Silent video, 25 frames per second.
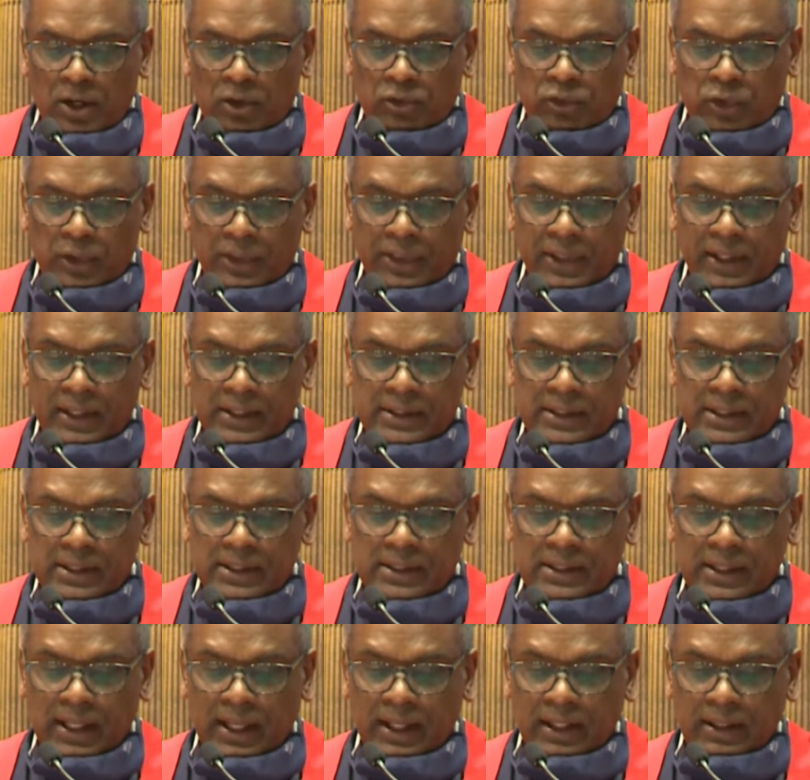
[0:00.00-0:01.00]
For
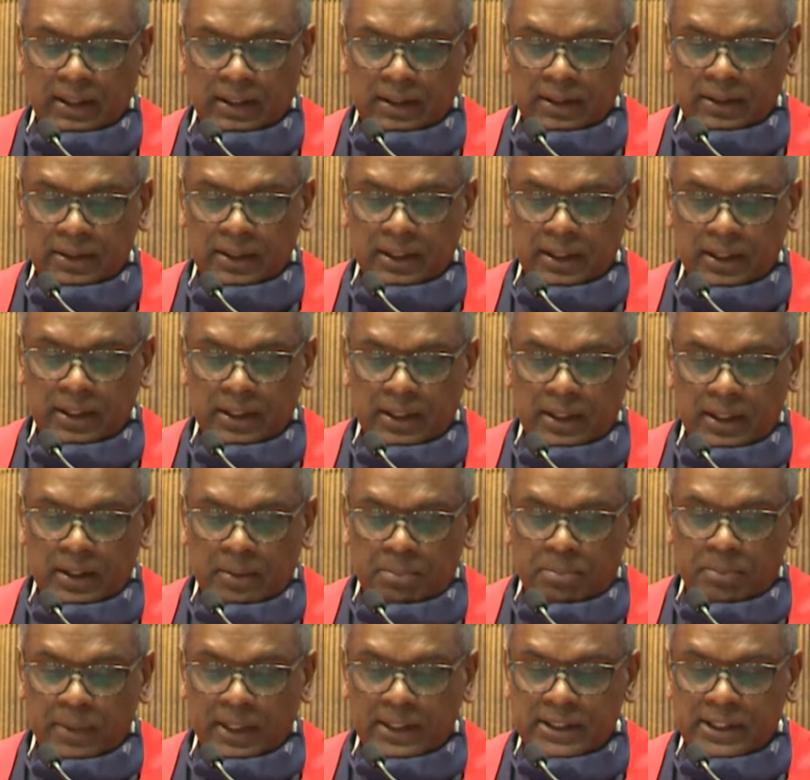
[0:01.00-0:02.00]
thesis titled
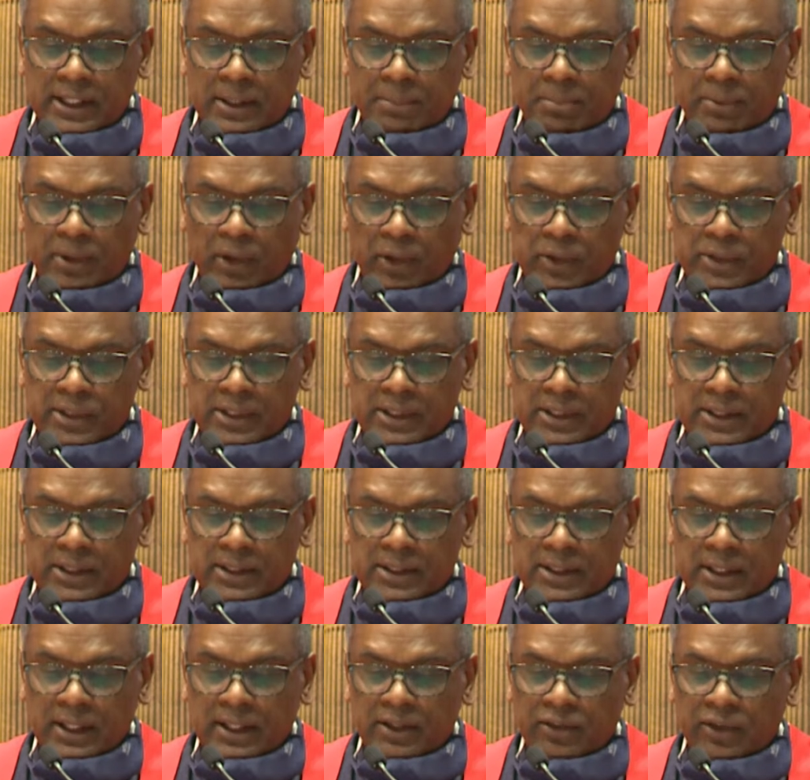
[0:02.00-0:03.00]
Mixing
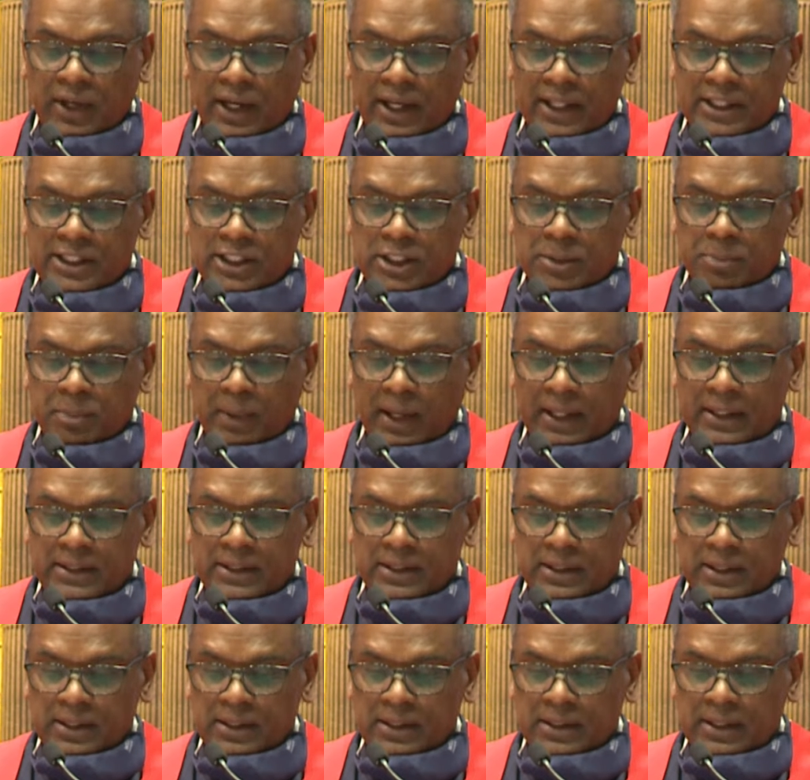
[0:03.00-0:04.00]
Processes in Rice
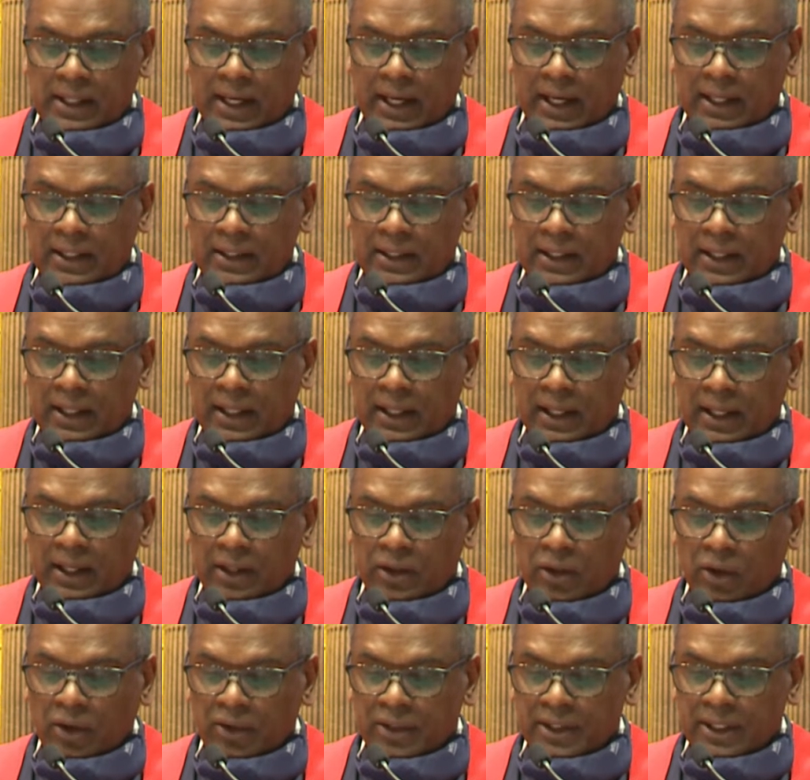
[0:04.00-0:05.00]
Spaces and Their
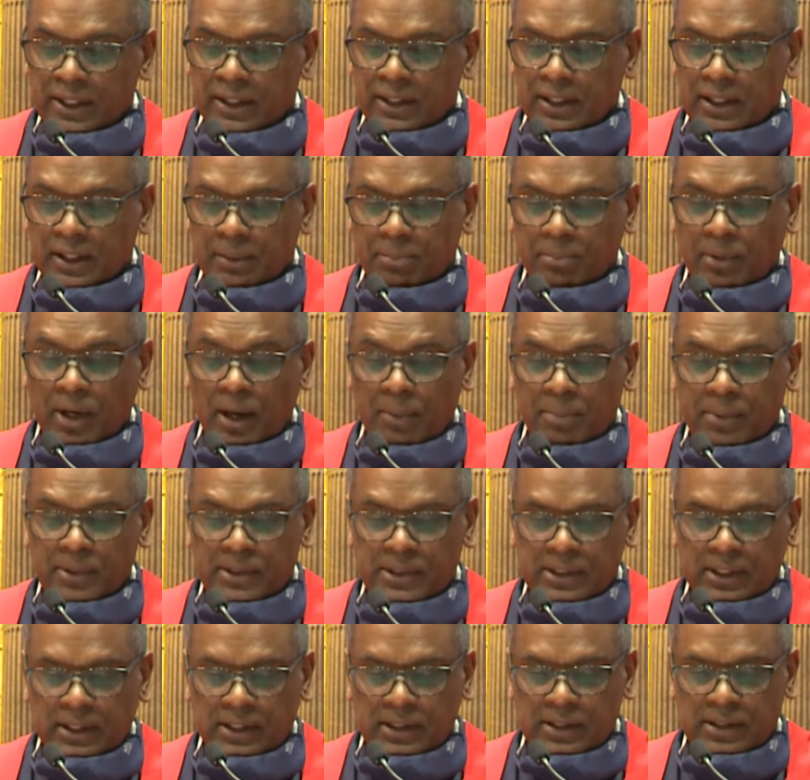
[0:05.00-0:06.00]
Ergodic
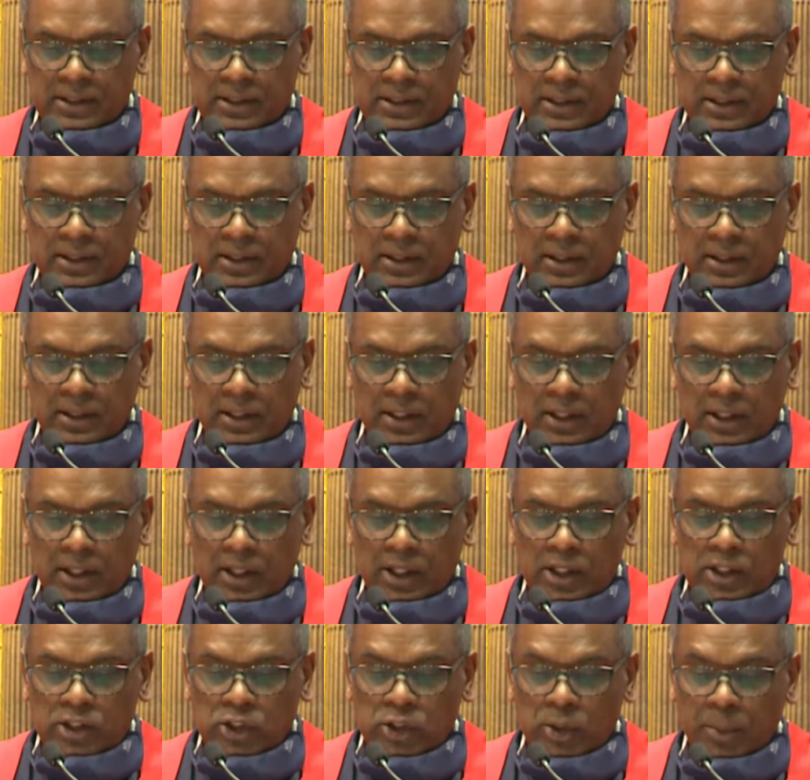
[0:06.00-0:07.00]
Properties,
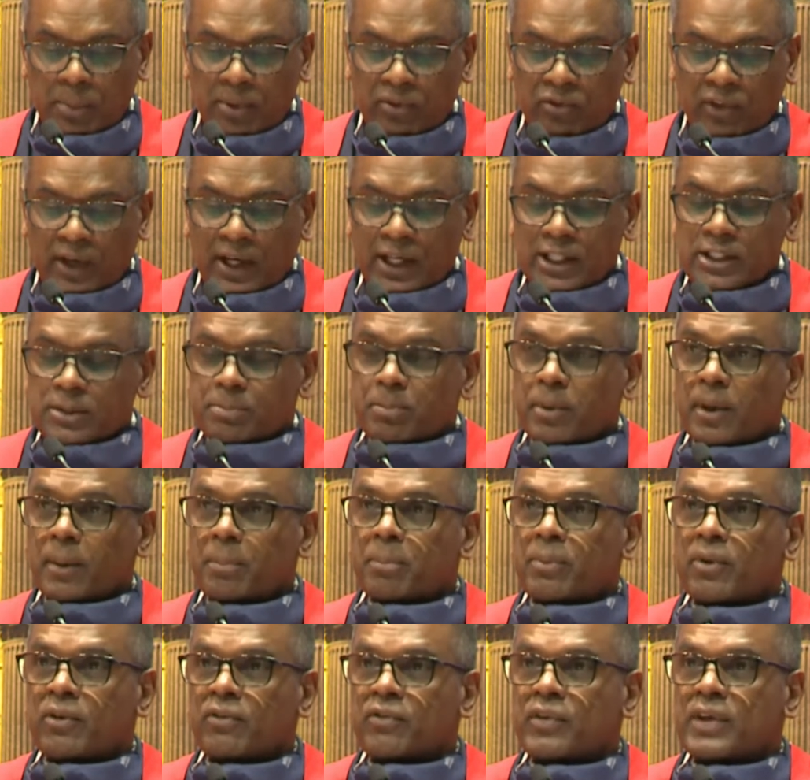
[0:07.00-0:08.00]
supervised by
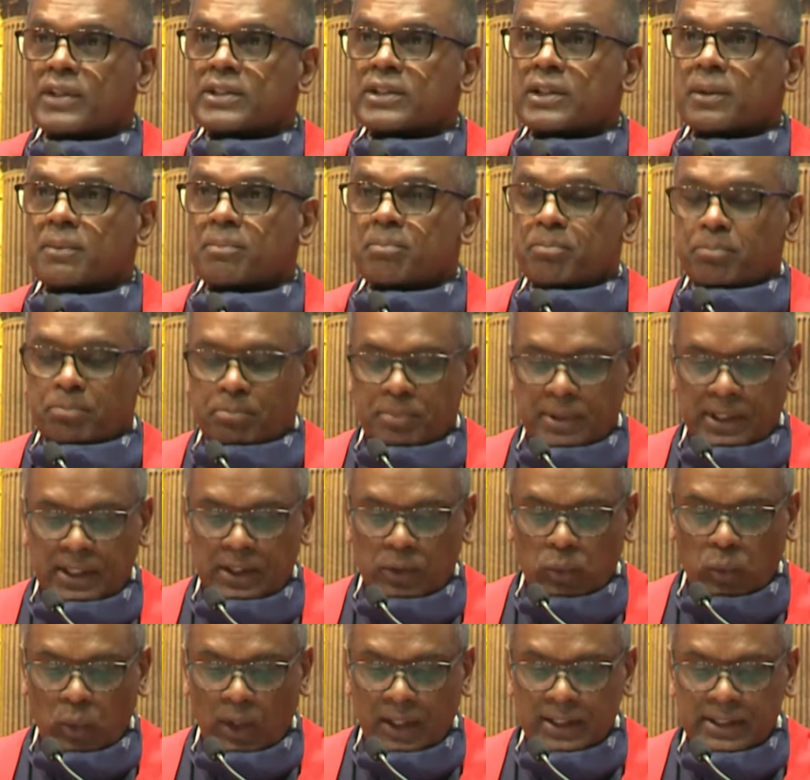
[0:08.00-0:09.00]
Professor
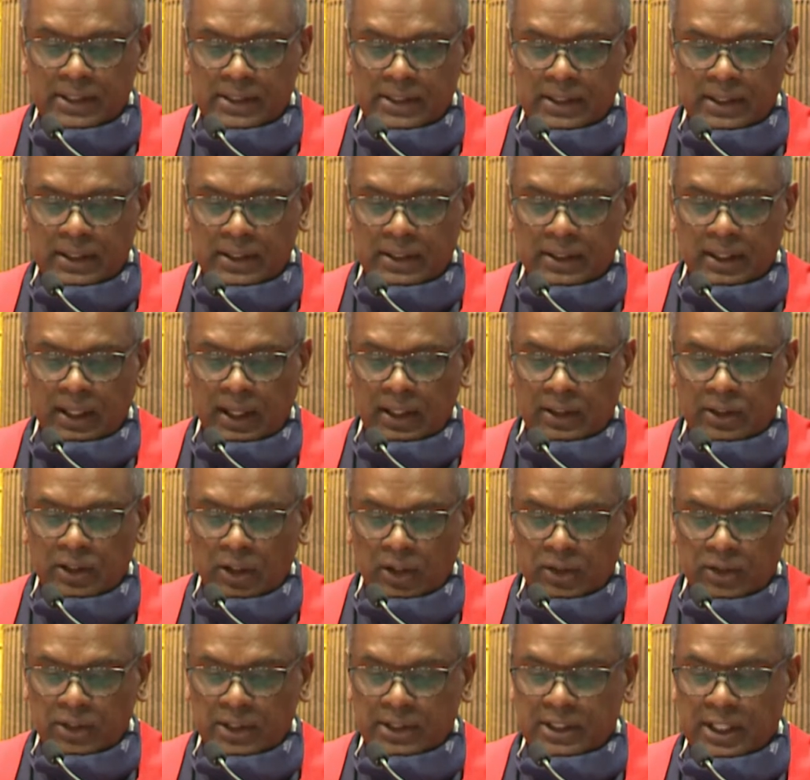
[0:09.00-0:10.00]
B. Watson and
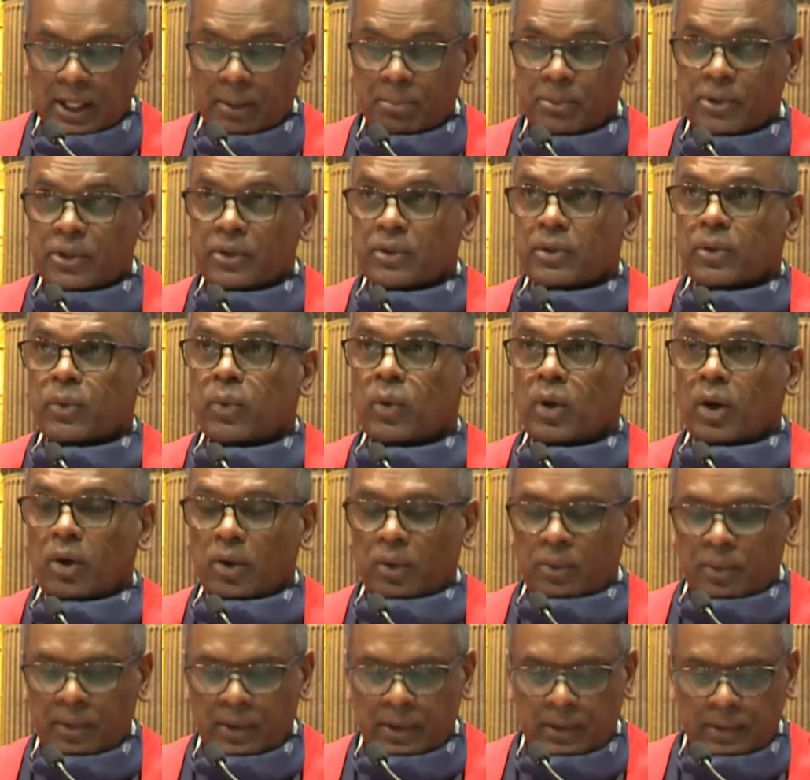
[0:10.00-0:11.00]
Dr. W.
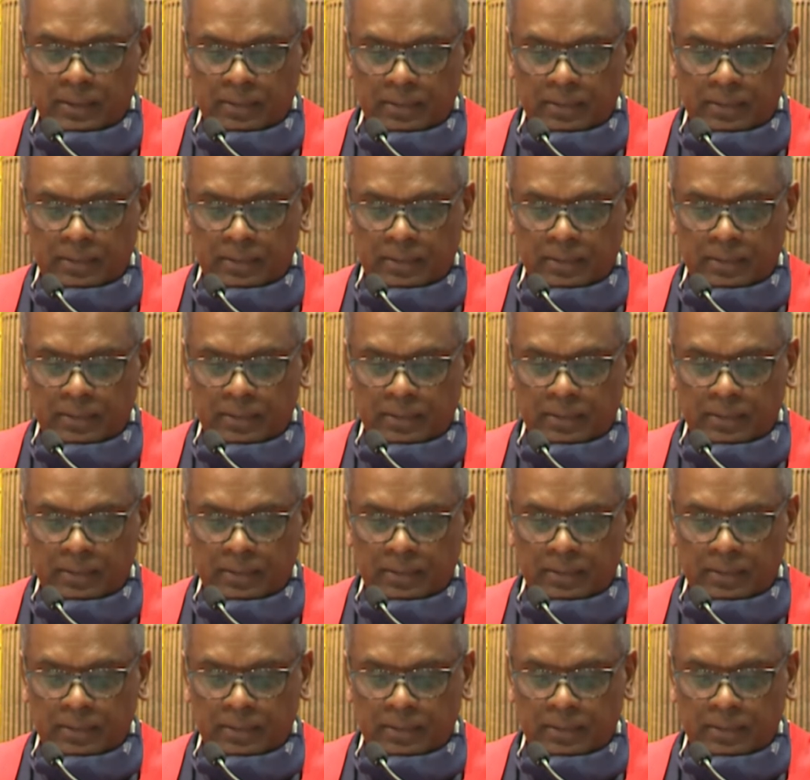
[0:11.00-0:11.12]
Kuo.